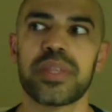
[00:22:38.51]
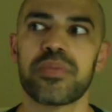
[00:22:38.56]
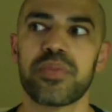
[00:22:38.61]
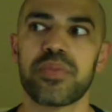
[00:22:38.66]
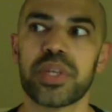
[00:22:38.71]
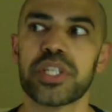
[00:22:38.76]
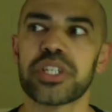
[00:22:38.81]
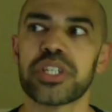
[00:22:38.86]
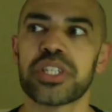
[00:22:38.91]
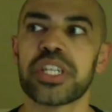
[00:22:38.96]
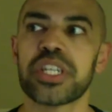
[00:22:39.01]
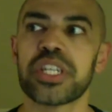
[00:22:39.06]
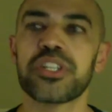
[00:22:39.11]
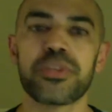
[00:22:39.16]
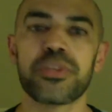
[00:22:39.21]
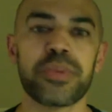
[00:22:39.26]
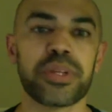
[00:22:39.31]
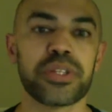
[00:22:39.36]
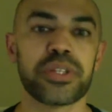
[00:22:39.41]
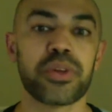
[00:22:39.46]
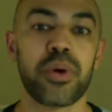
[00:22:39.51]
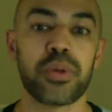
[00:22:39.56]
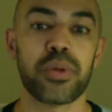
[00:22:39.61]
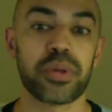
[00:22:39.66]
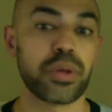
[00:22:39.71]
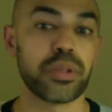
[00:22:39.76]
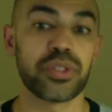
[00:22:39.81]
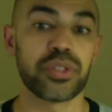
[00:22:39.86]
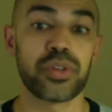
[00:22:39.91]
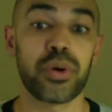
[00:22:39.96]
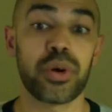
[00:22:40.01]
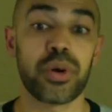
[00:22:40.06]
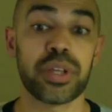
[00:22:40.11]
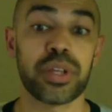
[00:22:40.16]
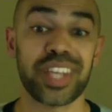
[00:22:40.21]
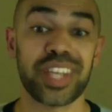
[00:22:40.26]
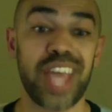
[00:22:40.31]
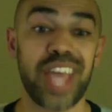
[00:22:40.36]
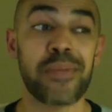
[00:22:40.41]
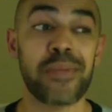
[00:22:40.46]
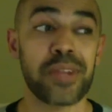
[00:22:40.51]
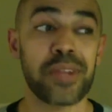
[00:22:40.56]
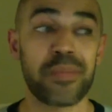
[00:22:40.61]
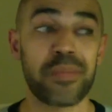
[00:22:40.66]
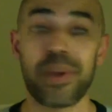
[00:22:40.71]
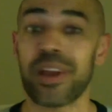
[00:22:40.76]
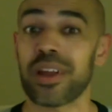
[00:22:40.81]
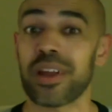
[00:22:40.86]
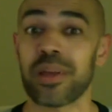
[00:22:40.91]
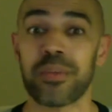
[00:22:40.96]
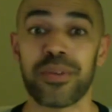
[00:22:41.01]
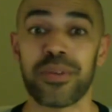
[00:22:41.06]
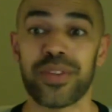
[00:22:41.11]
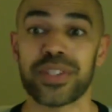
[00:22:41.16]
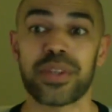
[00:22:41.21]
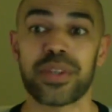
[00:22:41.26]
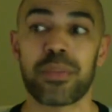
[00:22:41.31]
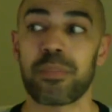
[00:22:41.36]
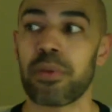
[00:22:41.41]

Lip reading: we just need to be told good stories. The Captain America movies are